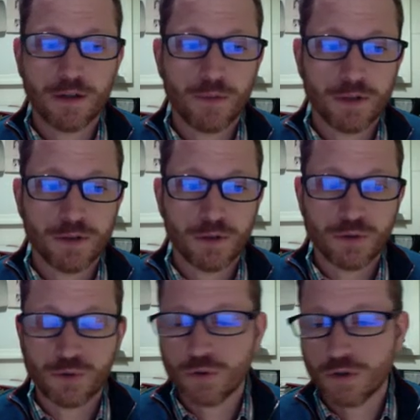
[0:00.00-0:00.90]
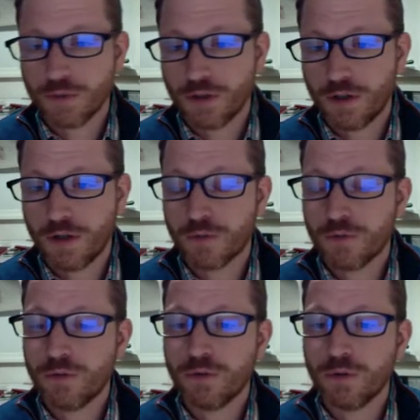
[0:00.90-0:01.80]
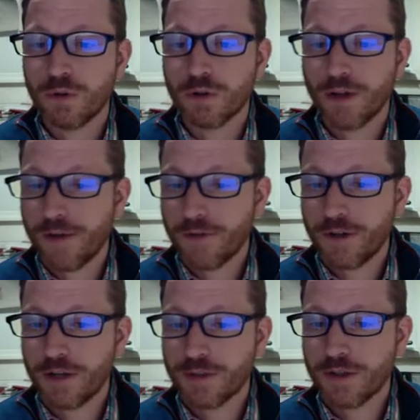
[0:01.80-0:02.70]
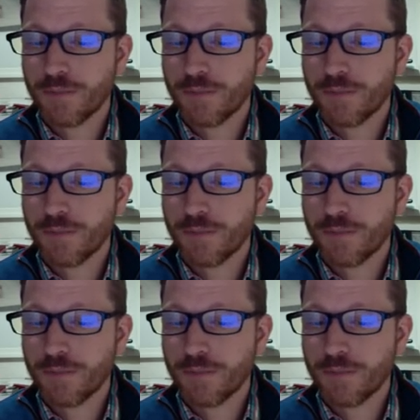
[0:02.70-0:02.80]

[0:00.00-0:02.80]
It can be a social norm, a law, a rule, or an advertisement,